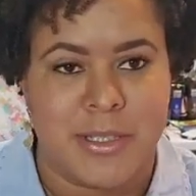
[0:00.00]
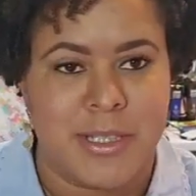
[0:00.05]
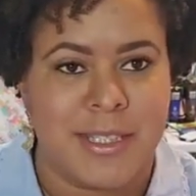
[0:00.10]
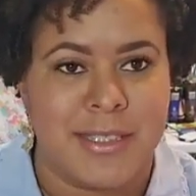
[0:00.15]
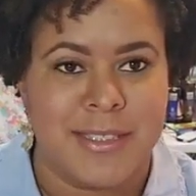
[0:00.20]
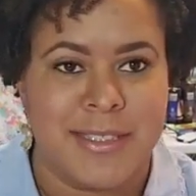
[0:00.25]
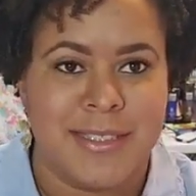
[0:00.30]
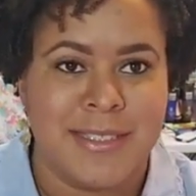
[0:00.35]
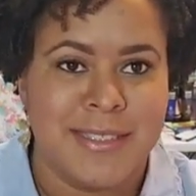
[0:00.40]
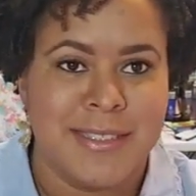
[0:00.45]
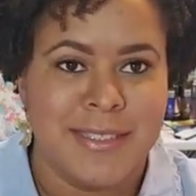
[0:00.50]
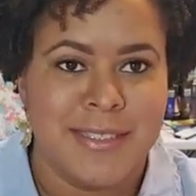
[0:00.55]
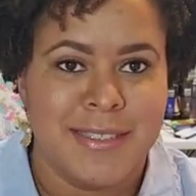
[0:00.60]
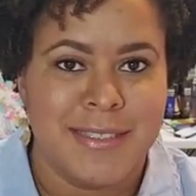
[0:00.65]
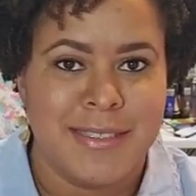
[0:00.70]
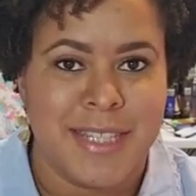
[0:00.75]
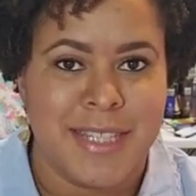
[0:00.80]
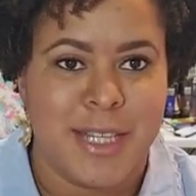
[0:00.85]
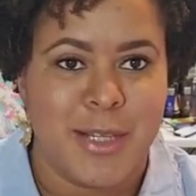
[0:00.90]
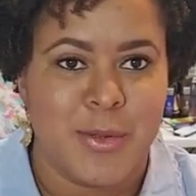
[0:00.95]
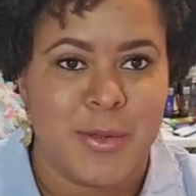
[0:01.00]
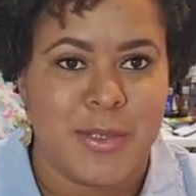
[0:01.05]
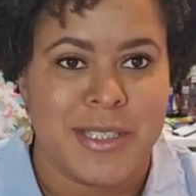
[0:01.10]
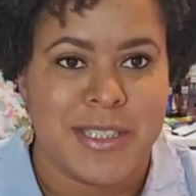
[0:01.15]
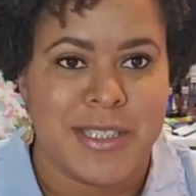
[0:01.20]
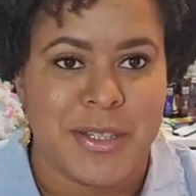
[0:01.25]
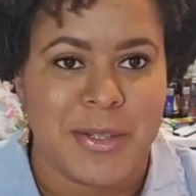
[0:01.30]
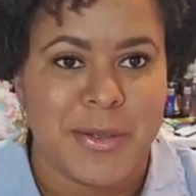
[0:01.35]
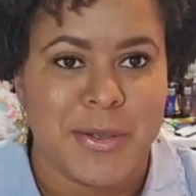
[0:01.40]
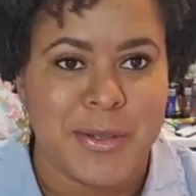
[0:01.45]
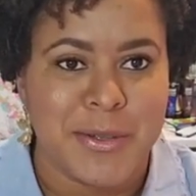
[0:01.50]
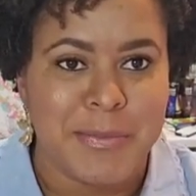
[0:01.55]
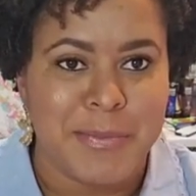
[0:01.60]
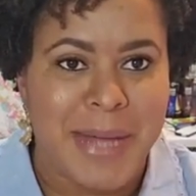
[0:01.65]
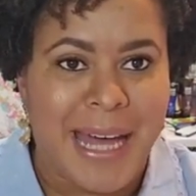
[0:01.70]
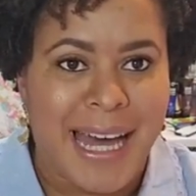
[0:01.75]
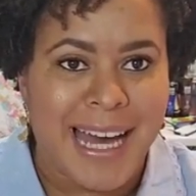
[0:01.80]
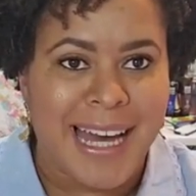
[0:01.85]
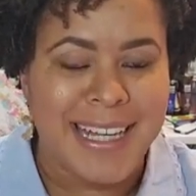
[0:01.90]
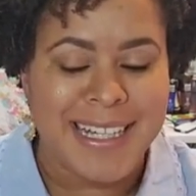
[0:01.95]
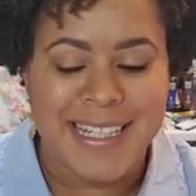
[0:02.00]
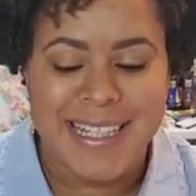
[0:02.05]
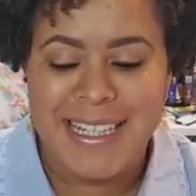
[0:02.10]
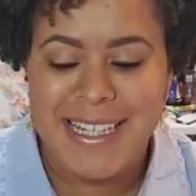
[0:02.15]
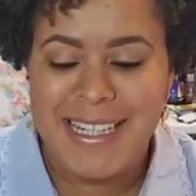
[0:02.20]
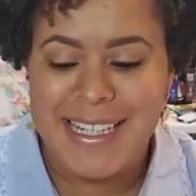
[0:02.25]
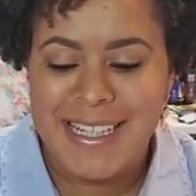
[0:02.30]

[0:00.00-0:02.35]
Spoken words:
and then the hair was still back.